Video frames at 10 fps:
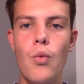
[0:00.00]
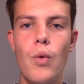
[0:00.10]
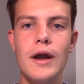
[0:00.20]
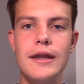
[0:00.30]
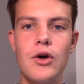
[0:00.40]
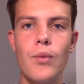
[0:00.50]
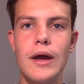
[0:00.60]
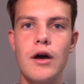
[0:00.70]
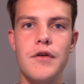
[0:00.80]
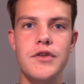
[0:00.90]
1-0
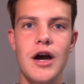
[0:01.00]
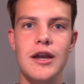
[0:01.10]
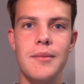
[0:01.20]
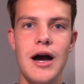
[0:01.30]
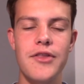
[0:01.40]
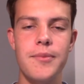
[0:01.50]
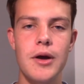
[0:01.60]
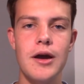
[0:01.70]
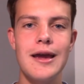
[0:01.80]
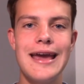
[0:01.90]
win over Tottenham
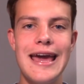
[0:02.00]
Hotspur,